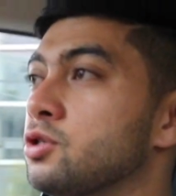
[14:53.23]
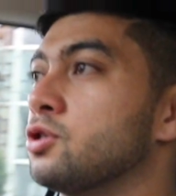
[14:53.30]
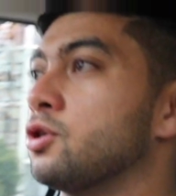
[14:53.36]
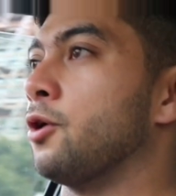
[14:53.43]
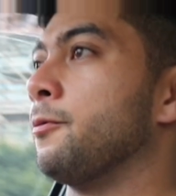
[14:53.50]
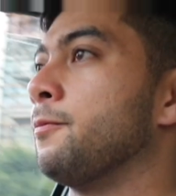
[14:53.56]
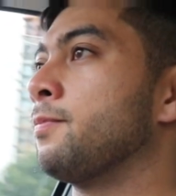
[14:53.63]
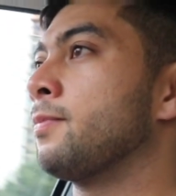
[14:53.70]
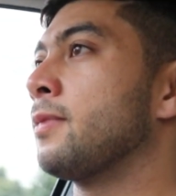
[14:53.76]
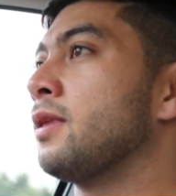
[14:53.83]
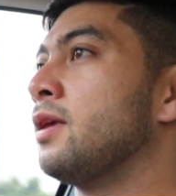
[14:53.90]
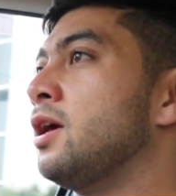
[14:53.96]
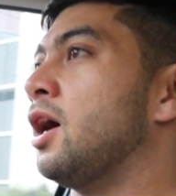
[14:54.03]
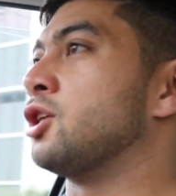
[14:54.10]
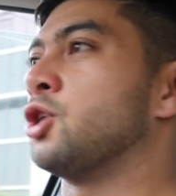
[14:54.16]
So
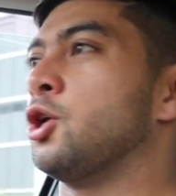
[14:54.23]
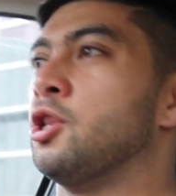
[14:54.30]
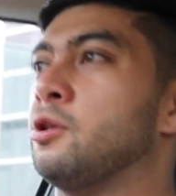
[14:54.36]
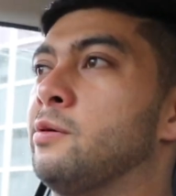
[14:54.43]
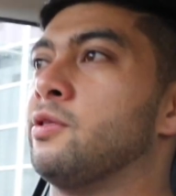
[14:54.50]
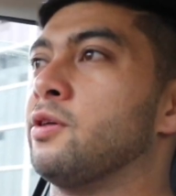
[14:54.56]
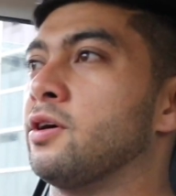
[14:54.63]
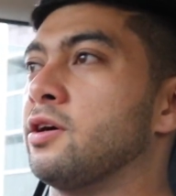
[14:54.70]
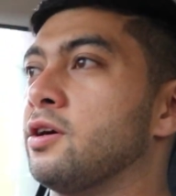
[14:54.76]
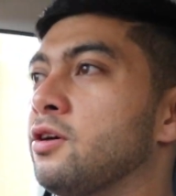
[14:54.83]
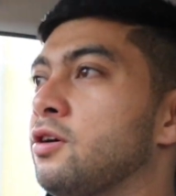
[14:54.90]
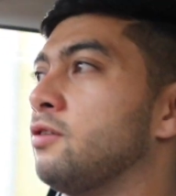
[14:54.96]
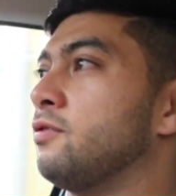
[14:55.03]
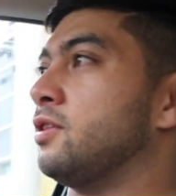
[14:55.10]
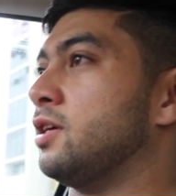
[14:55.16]
I'll show you a little bit
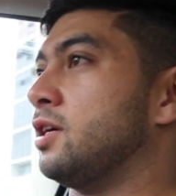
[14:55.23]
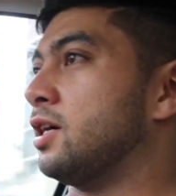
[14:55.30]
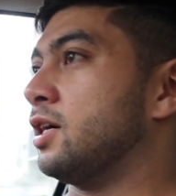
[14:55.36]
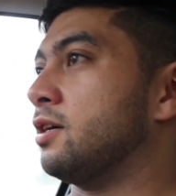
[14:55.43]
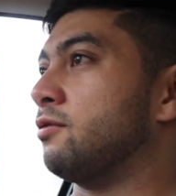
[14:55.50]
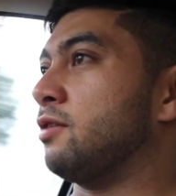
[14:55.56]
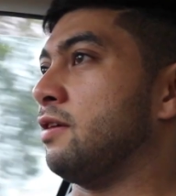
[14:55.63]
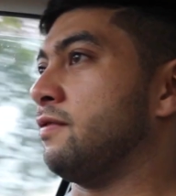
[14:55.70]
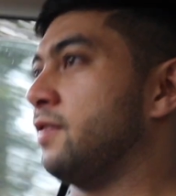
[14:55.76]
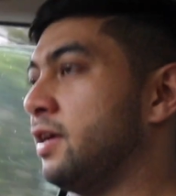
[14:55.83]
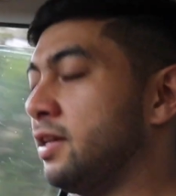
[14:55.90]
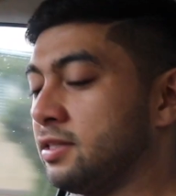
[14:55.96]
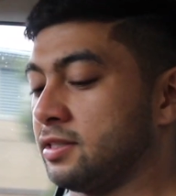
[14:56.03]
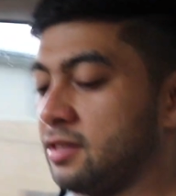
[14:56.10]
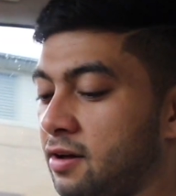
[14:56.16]
of the refeed
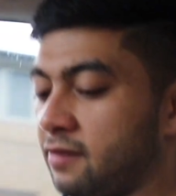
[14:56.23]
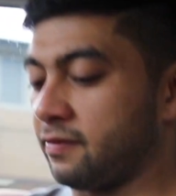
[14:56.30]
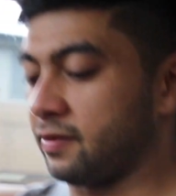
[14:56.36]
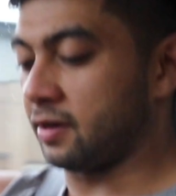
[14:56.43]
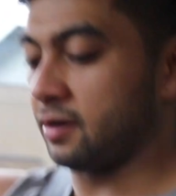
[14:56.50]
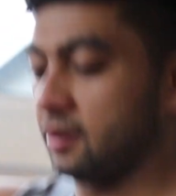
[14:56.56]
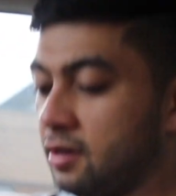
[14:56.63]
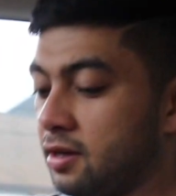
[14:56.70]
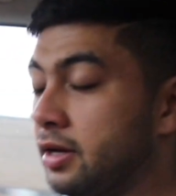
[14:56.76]
and stuff, and